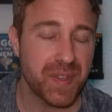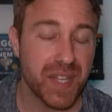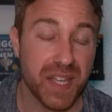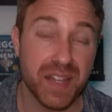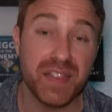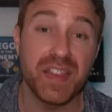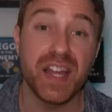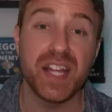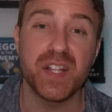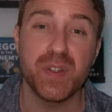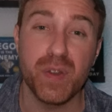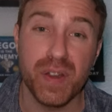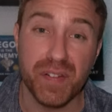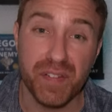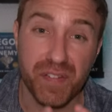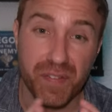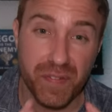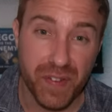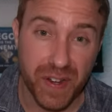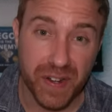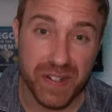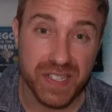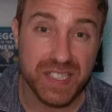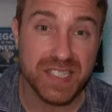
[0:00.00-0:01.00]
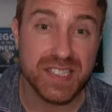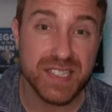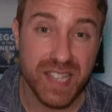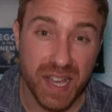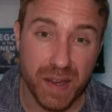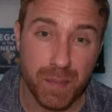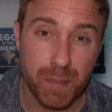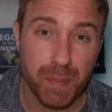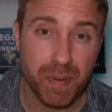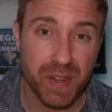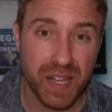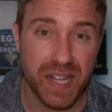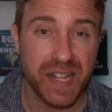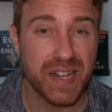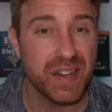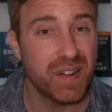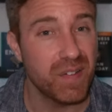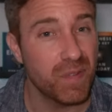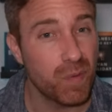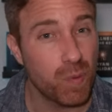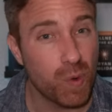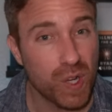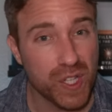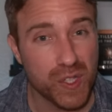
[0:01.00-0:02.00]
and that you have a very set plan of
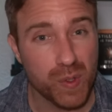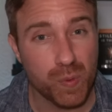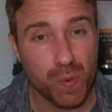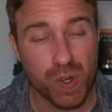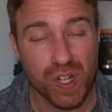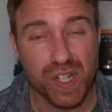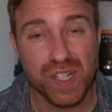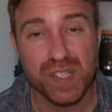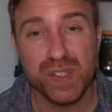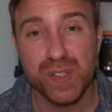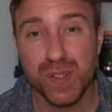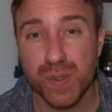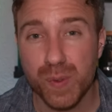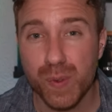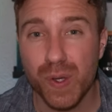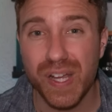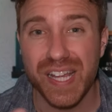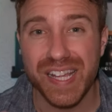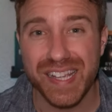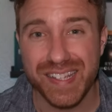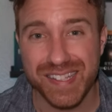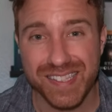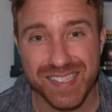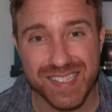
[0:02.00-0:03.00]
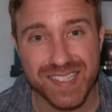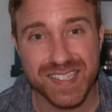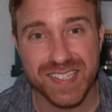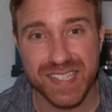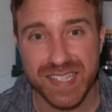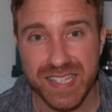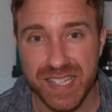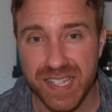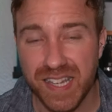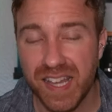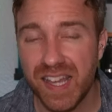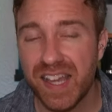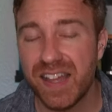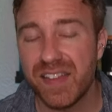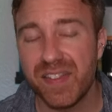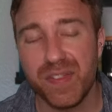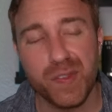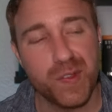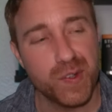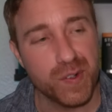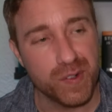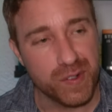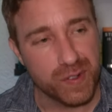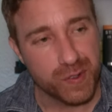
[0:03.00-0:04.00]
what you want to do and see,
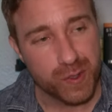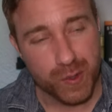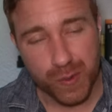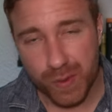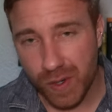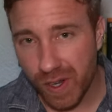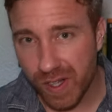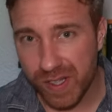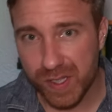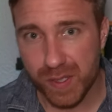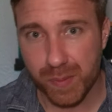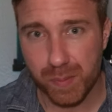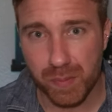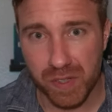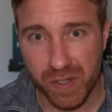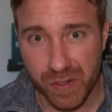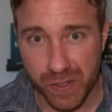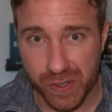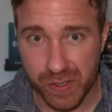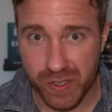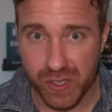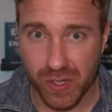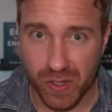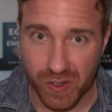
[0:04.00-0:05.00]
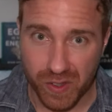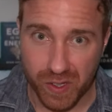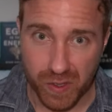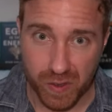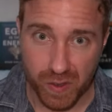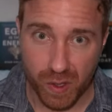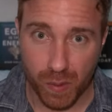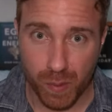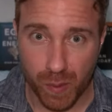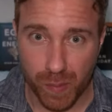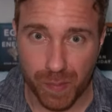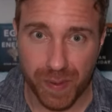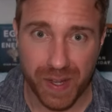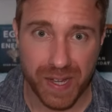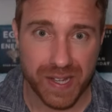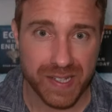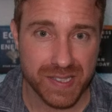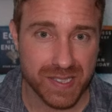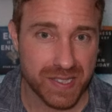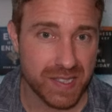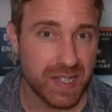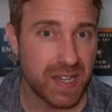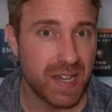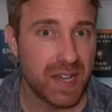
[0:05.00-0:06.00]
then do not splurge on the Global
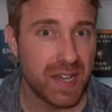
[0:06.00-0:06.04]
Pass.